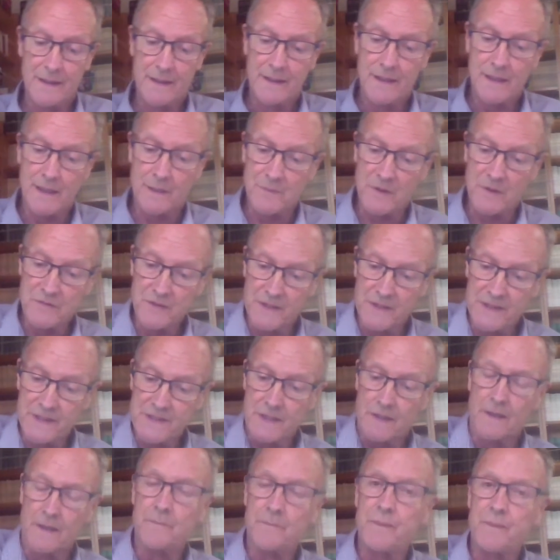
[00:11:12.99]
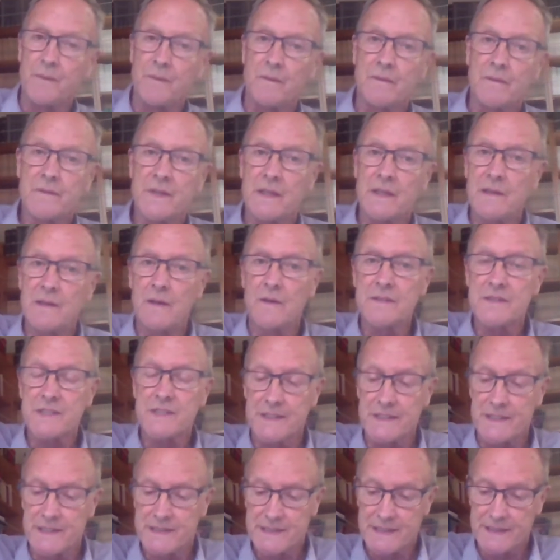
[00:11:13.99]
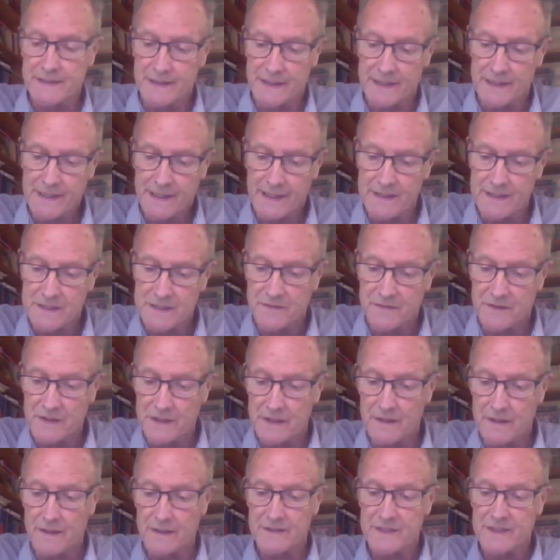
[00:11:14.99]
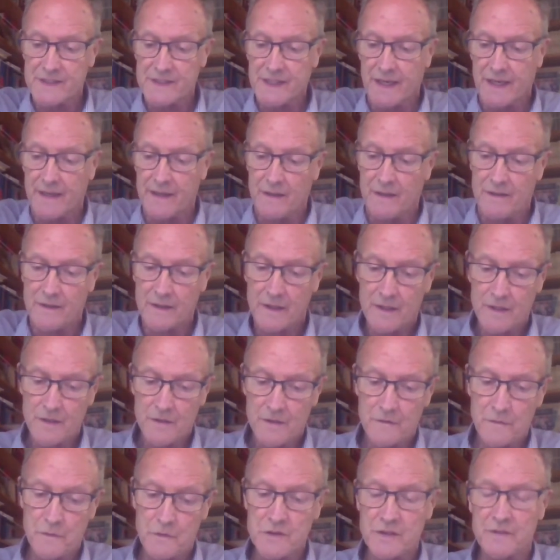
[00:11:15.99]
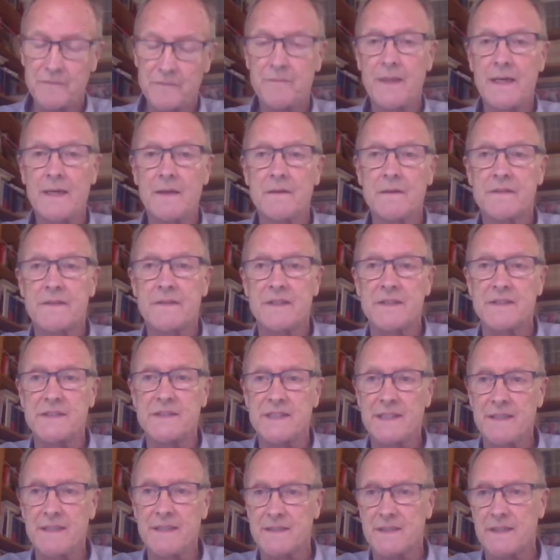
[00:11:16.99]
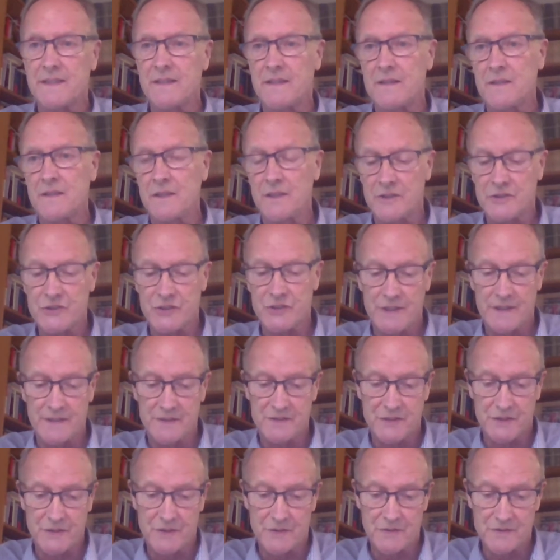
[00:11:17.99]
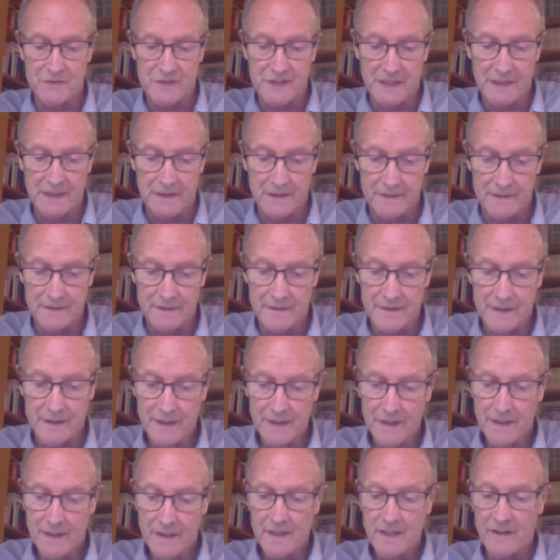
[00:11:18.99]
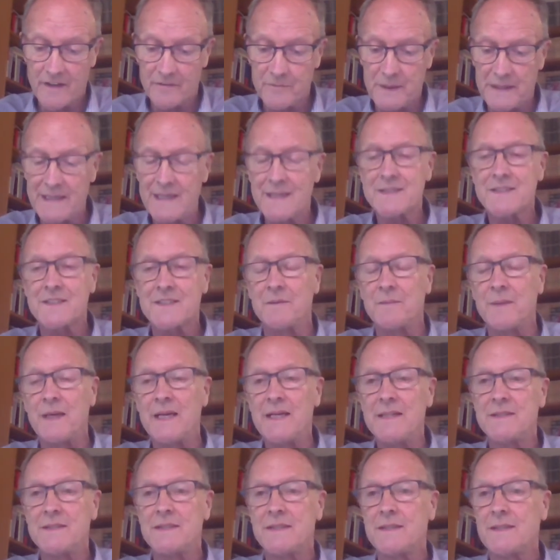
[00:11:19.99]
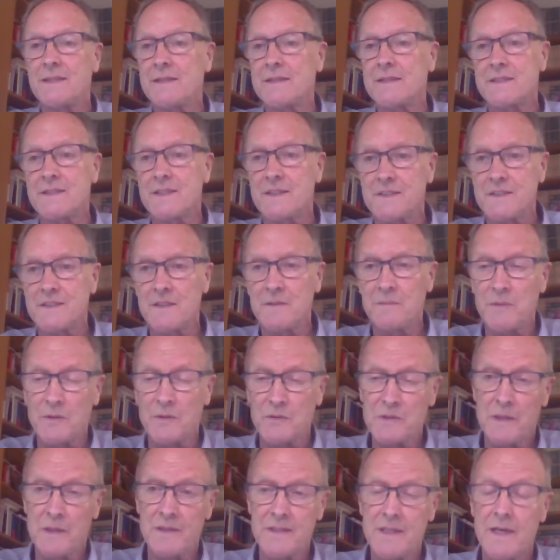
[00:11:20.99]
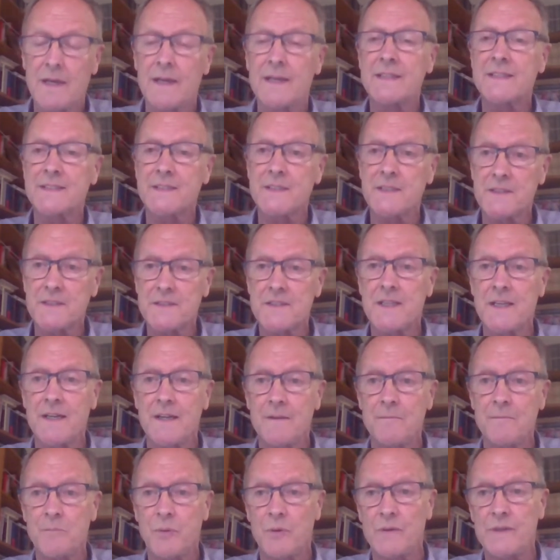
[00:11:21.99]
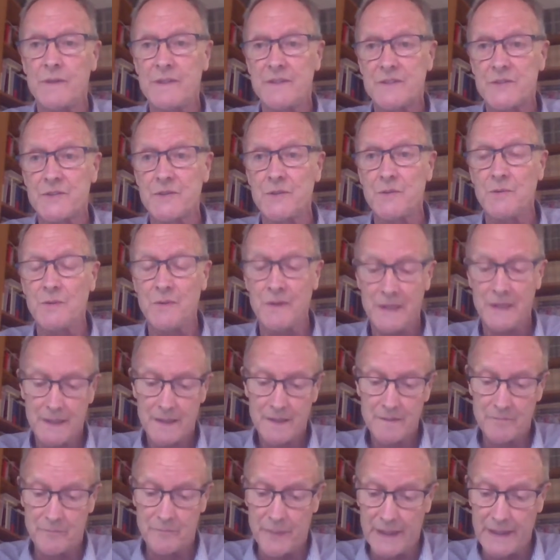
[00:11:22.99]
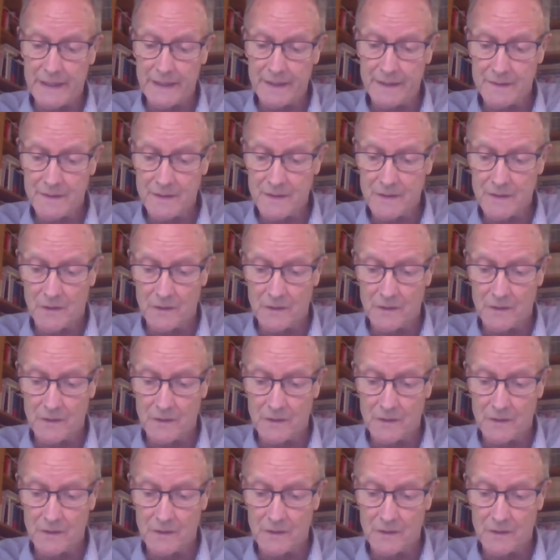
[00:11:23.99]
I mean, for example, the losses in the case of a large-scale foot and mouth disease incursion into New Zealand have been estimated at $16.2 billion.